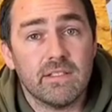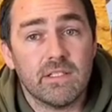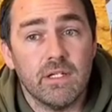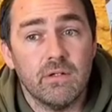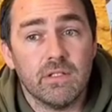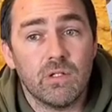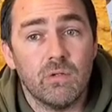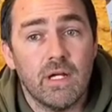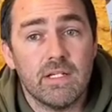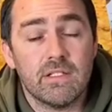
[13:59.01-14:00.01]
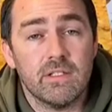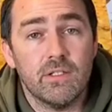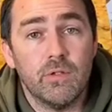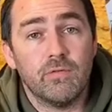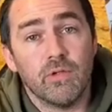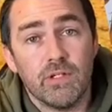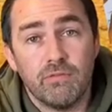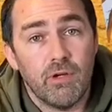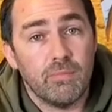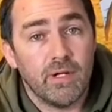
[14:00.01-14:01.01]
So as long as you've got your
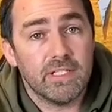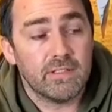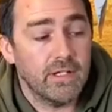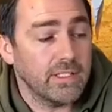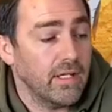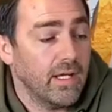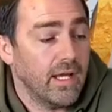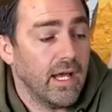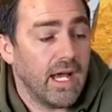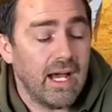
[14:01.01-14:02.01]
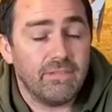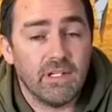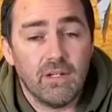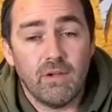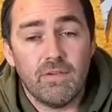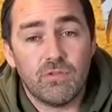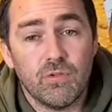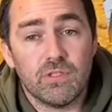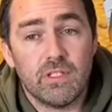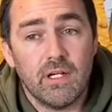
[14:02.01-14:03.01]
phone by your side, after the live
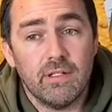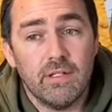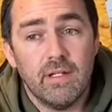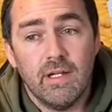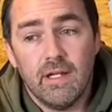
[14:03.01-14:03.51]
is done,